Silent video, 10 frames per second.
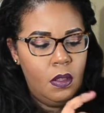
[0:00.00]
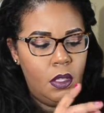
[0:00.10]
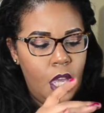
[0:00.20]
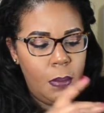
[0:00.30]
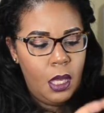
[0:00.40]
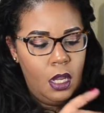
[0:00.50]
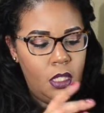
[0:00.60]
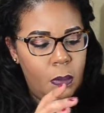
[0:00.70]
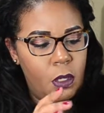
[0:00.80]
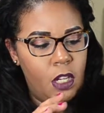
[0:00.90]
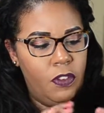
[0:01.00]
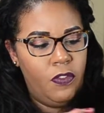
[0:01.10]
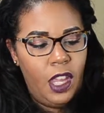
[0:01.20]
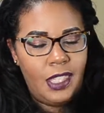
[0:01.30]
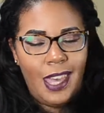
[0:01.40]
Yep, and it's a perfect
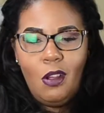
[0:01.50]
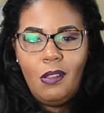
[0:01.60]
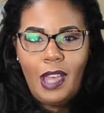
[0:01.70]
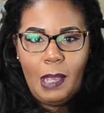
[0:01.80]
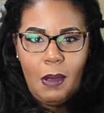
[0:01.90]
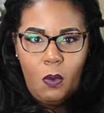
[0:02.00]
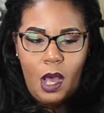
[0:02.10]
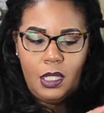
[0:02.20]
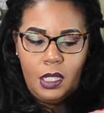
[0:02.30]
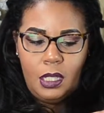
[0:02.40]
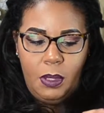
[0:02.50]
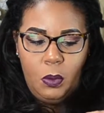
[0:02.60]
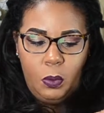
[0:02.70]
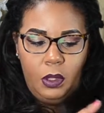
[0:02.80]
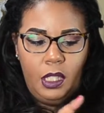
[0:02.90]
fit. I don't like my watches to be
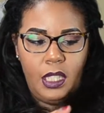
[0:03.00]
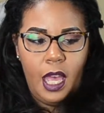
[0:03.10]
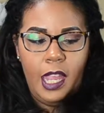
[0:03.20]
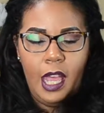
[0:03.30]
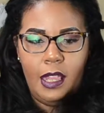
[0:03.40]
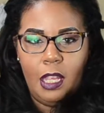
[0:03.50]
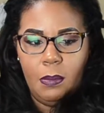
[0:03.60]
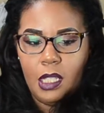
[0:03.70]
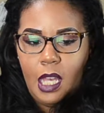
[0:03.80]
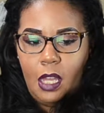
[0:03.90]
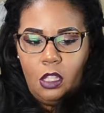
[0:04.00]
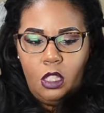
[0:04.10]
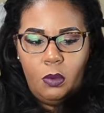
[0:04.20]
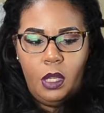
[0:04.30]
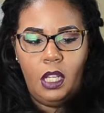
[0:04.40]
really tight. I like them to kind of
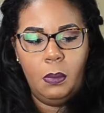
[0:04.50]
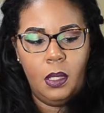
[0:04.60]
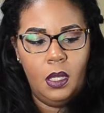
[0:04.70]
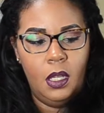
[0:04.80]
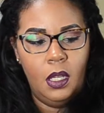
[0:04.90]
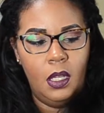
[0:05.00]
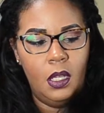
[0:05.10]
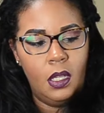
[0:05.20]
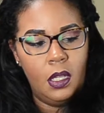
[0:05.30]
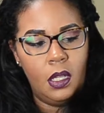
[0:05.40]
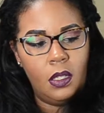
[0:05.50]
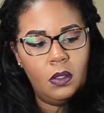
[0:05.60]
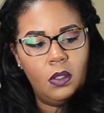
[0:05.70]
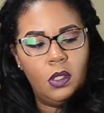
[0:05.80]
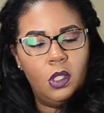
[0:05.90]
drape.
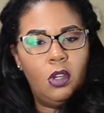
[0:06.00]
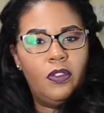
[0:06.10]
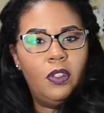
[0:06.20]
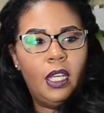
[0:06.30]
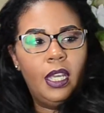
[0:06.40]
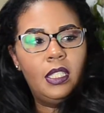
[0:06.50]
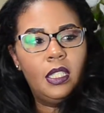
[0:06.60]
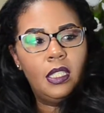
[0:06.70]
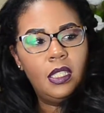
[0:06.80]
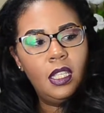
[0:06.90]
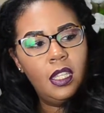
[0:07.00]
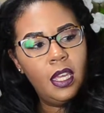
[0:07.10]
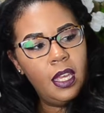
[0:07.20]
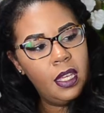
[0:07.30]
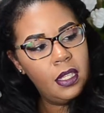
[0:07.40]
I don't know if you guys can see
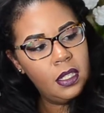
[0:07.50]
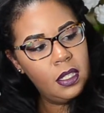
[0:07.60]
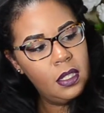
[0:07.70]
that.